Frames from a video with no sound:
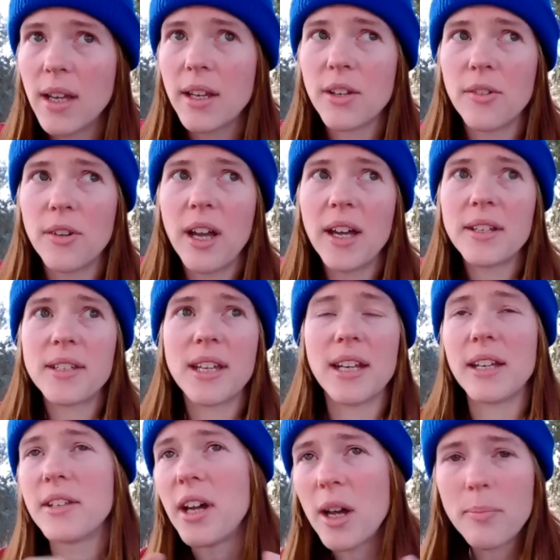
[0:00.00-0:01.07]
You're not an
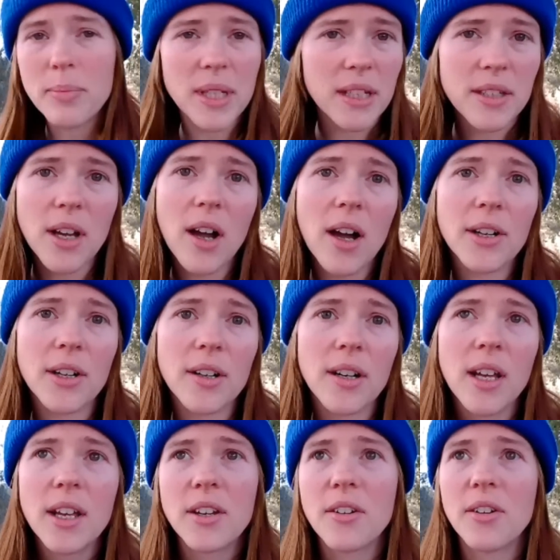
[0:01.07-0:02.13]
adopted daughter,
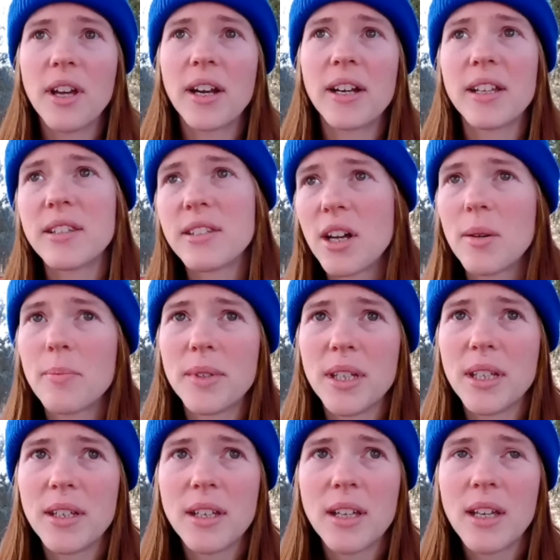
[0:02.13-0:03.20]
you're not an
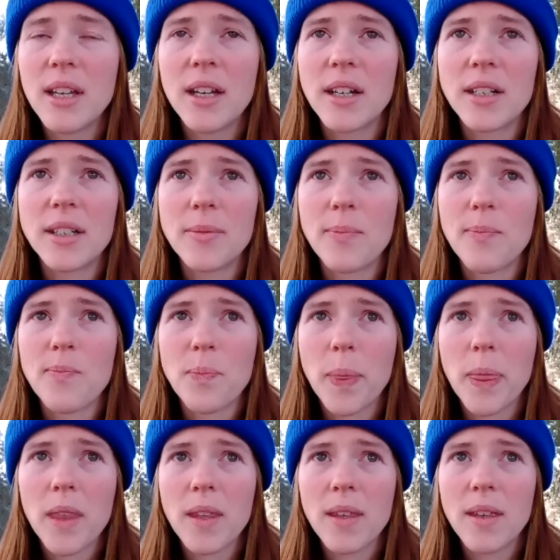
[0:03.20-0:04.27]
adopted
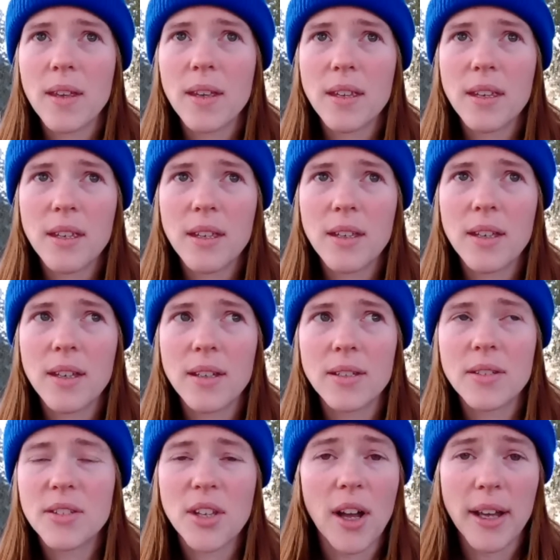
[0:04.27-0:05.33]

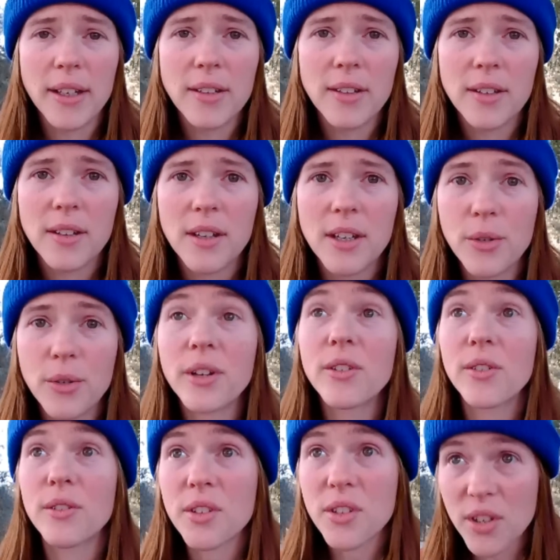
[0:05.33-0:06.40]
son, you're
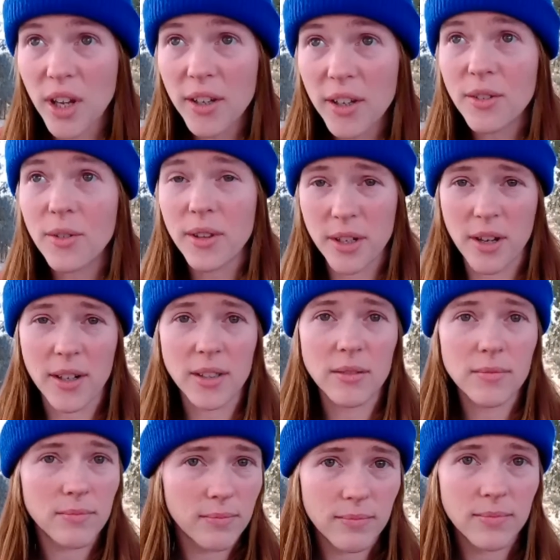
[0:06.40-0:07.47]
either the son or the daughter.
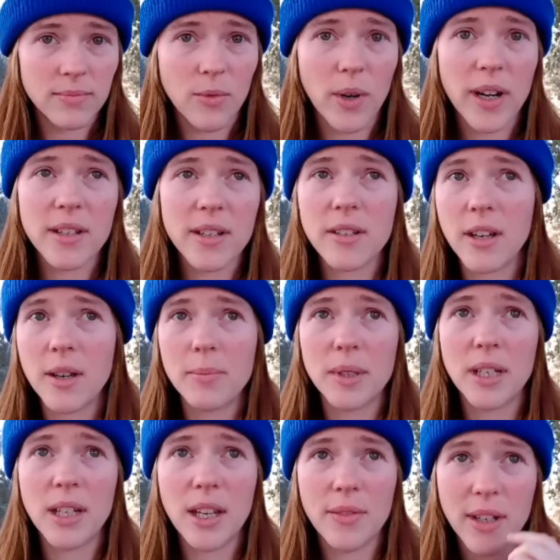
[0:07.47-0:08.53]
Why does adoptee
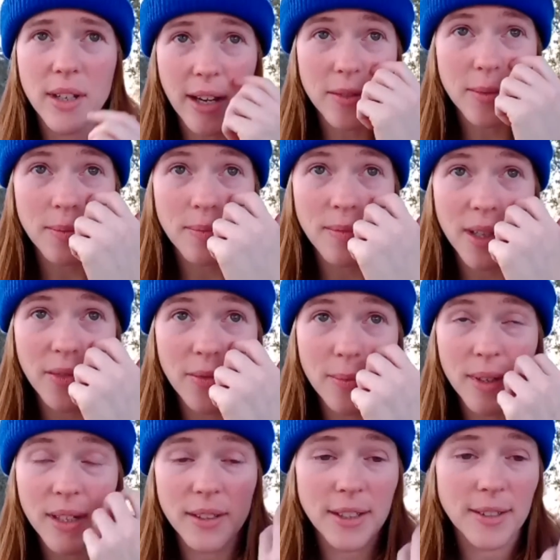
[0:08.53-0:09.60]
even have to even
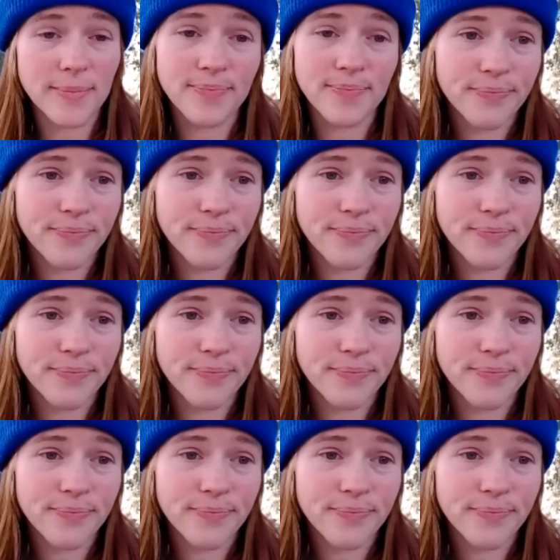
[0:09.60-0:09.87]
be in there?